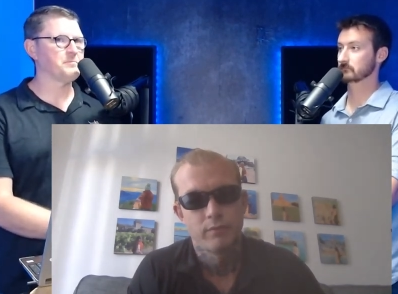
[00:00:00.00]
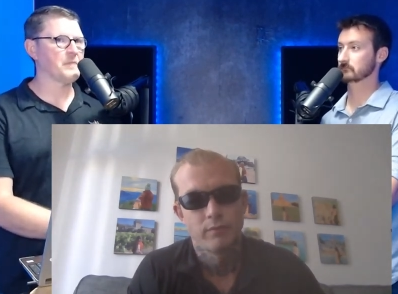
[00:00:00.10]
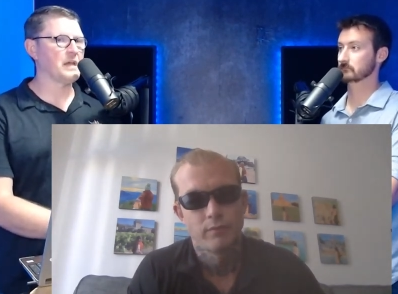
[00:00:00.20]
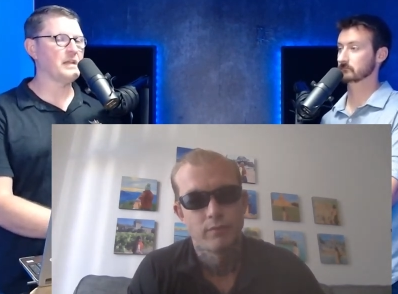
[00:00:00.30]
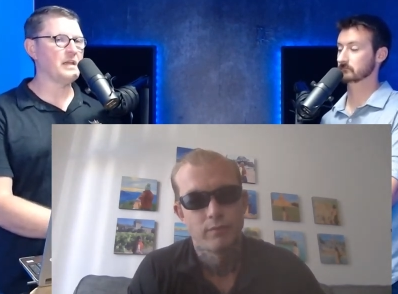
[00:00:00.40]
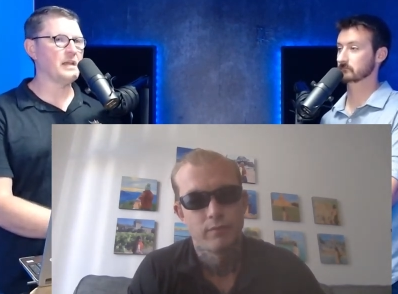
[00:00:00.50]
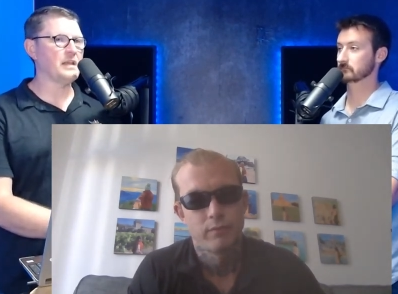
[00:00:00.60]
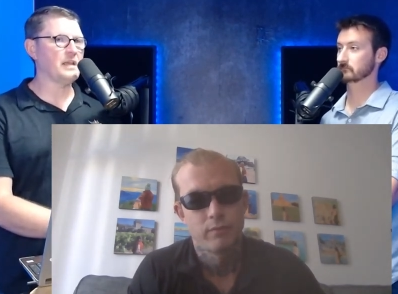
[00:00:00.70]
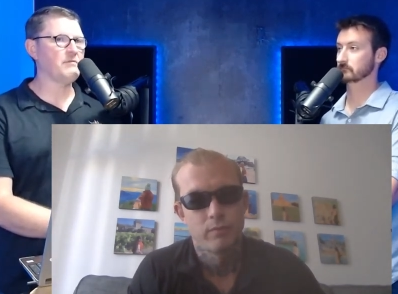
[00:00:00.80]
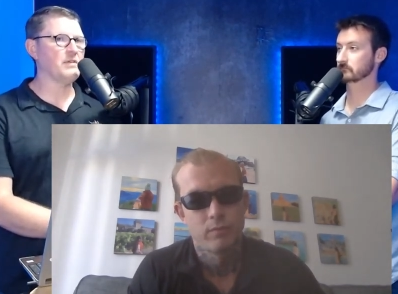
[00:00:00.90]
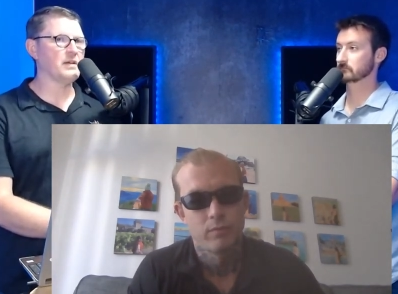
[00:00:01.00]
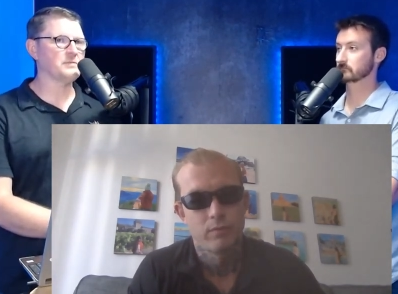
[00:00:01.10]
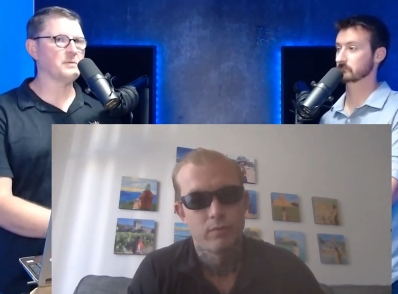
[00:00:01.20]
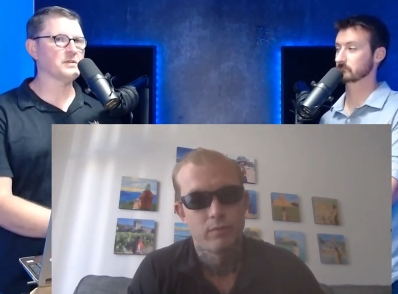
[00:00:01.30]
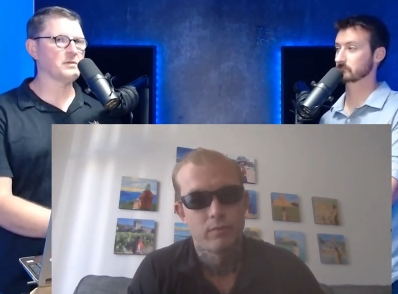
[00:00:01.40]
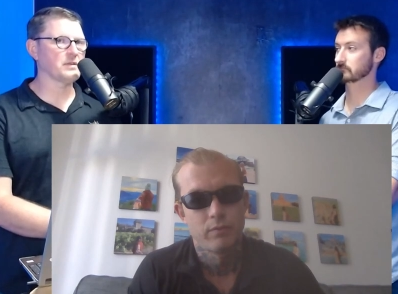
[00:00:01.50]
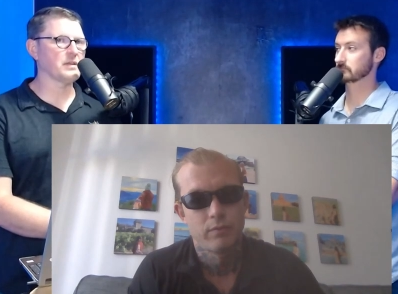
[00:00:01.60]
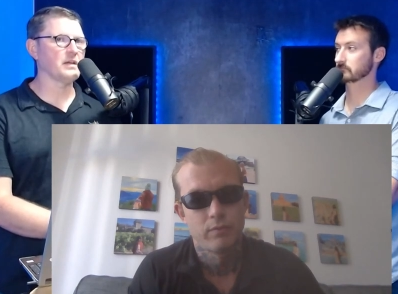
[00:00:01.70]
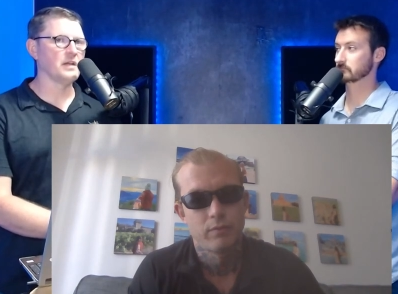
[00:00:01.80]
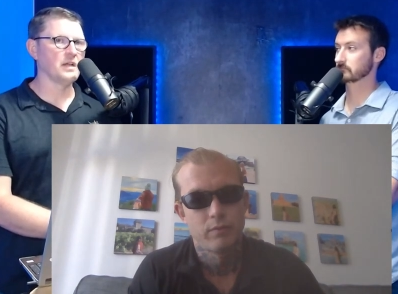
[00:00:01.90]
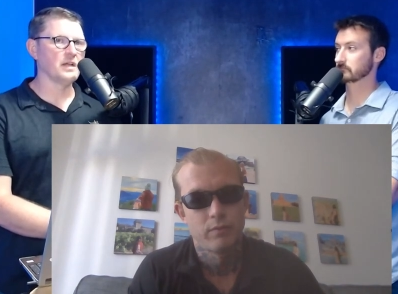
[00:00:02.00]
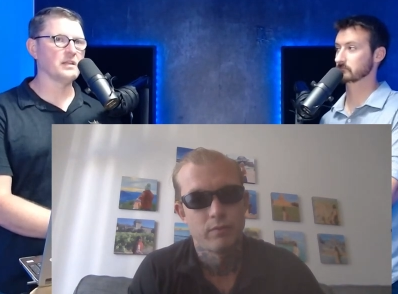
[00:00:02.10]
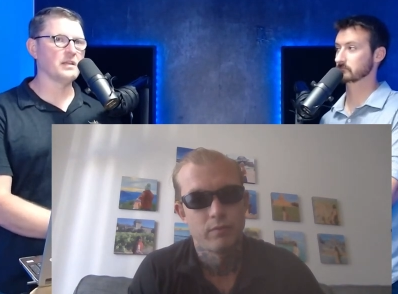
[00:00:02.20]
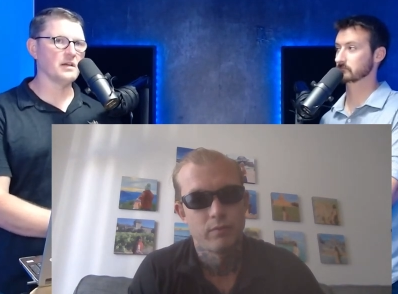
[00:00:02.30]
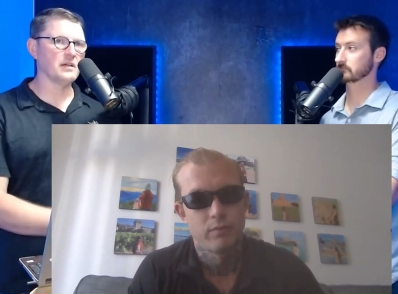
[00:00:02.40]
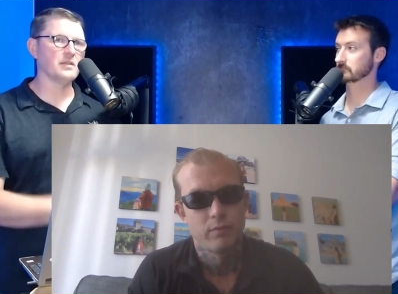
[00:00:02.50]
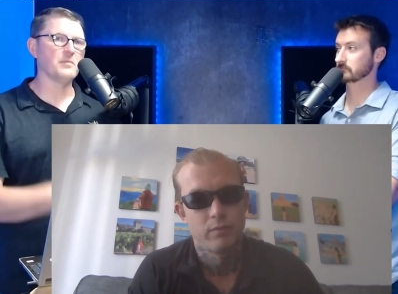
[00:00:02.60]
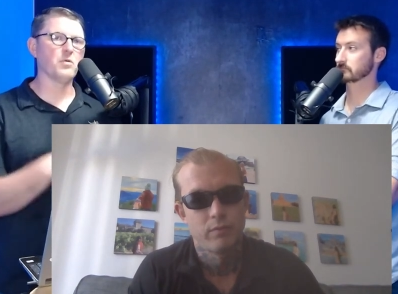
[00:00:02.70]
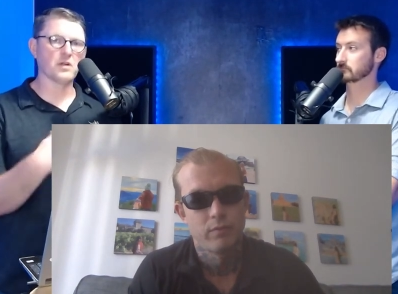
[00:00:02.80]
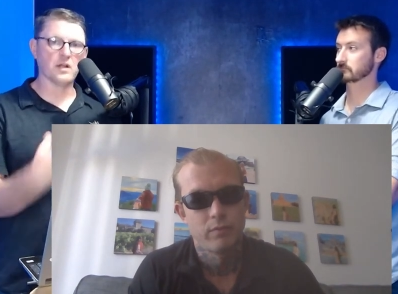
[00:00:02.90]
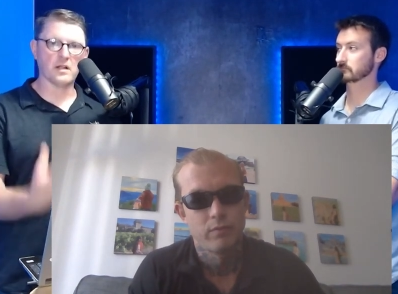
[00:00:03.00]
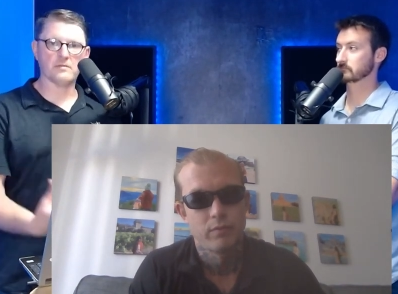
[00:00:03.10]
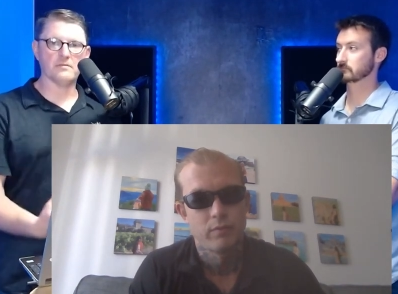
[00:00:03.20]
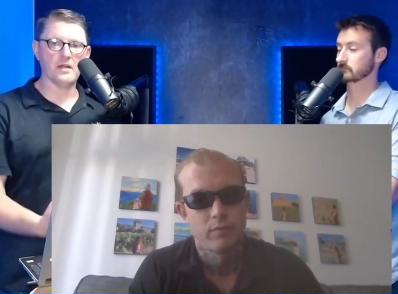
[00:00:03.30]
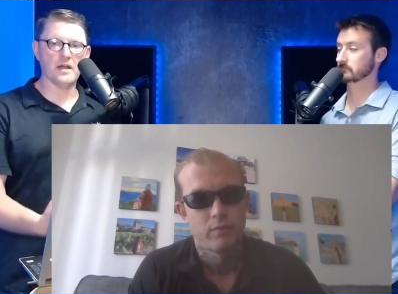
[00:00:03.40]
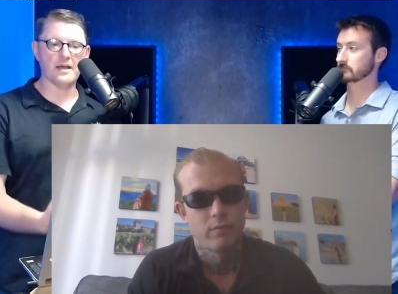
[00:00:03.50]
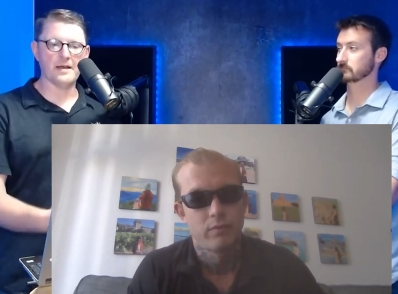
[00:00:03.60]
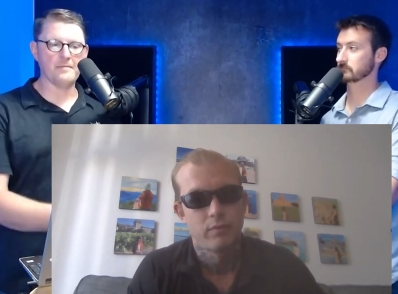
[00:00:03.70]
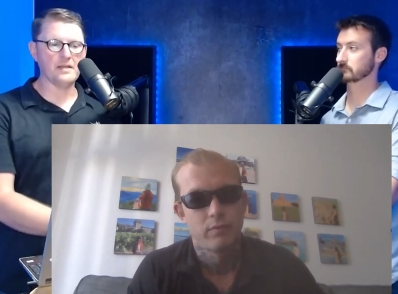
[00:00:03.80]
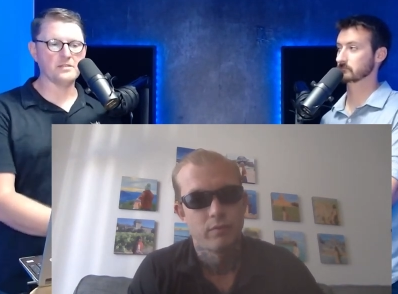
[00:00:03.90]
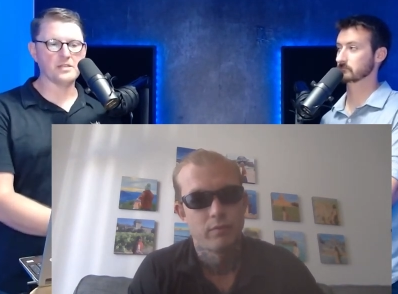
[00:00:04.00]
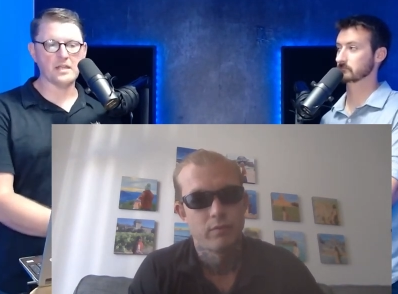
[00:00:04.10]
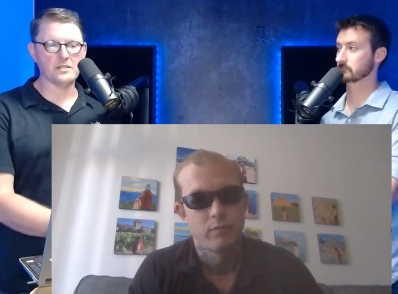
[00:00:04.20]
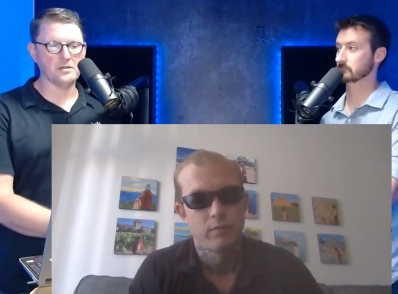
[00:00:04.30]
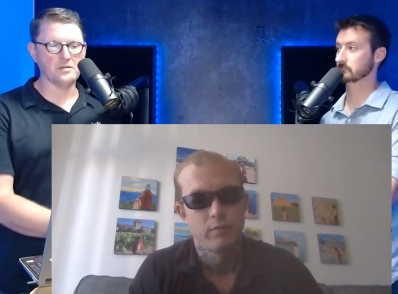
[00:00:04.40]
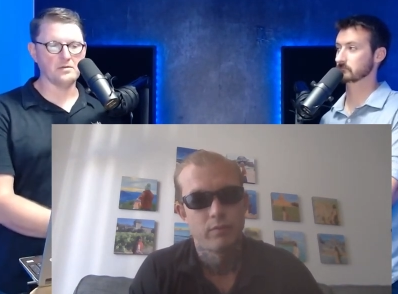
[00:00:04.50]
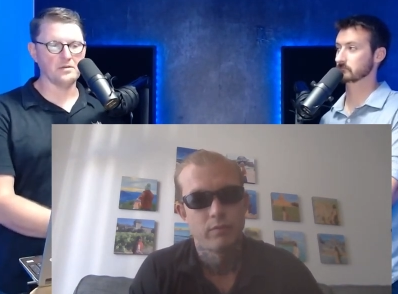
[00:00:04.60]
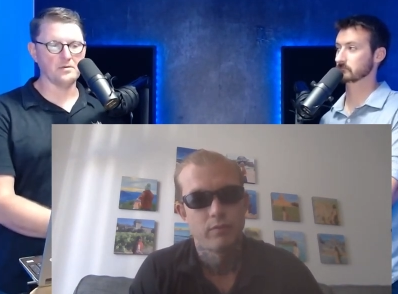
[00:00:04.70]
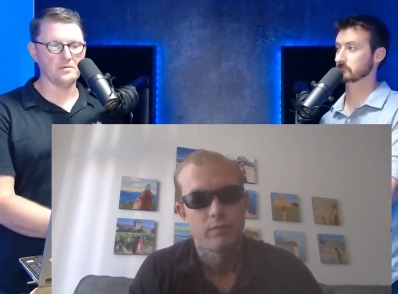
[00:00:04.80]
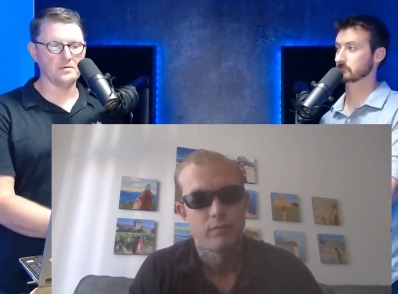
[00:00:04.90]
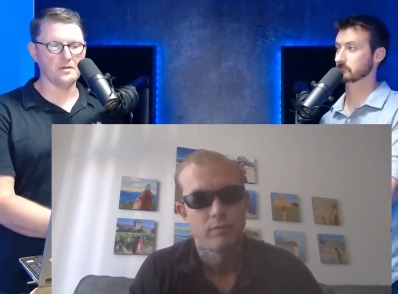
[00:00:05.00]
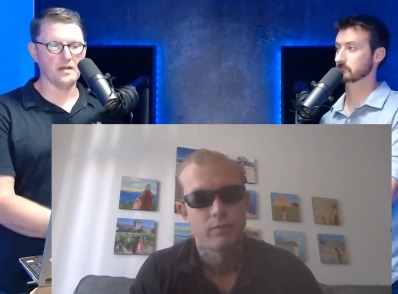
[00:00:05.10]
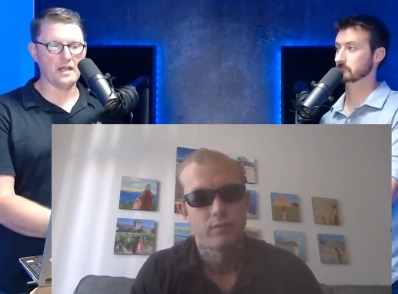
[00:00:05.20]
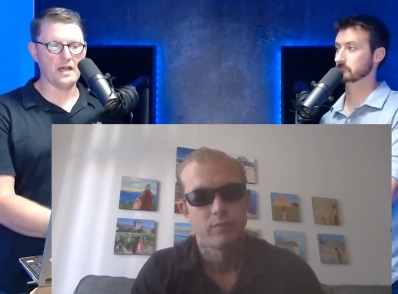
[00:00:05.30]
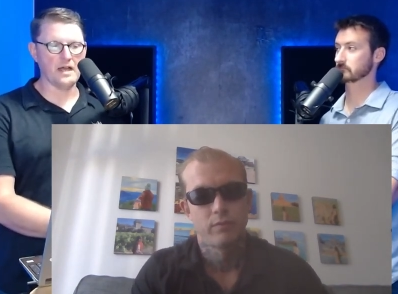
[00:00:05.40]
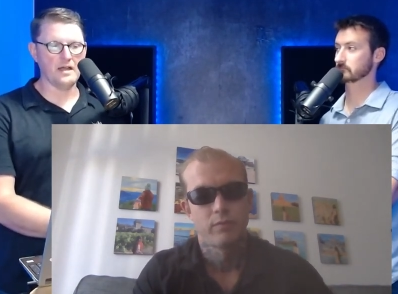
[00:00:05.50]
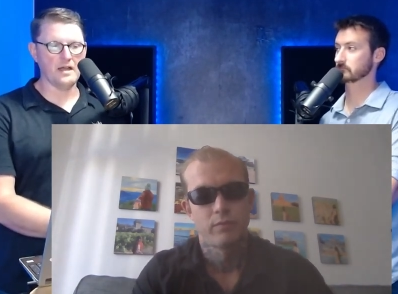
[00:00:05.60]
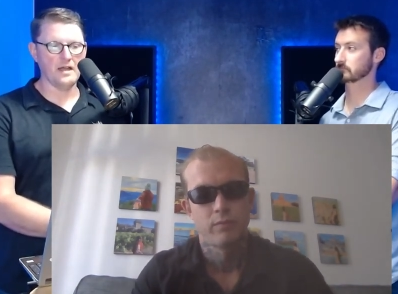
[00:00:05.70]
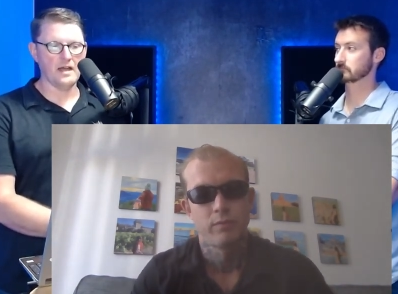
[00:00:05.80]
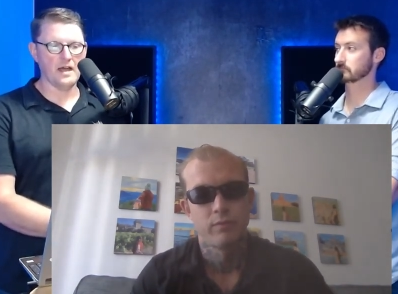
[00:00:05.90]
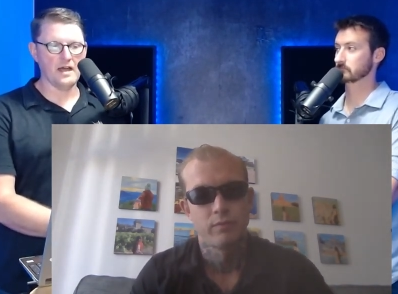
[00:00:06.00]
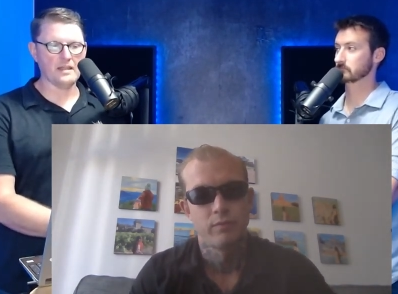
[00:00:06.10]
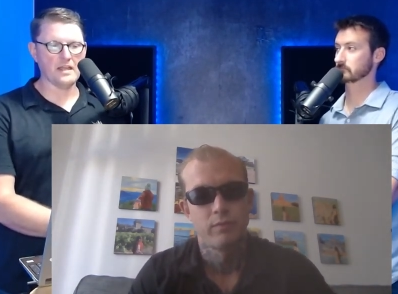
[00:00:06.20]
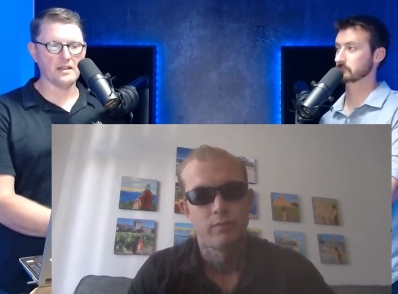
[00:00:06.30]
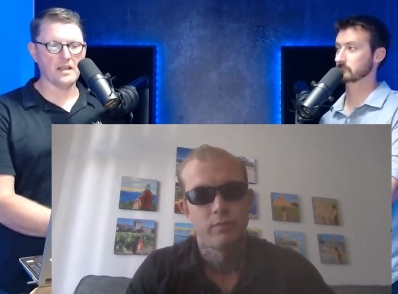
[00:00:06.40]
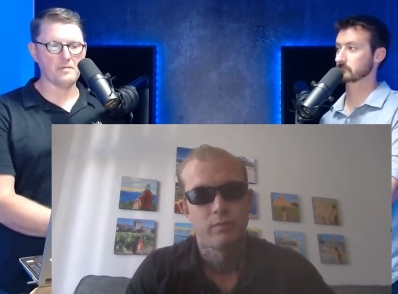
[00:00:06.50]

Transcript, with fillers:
Speaker 1: and, and even especially with the the the more uh, education you do i I think a lot of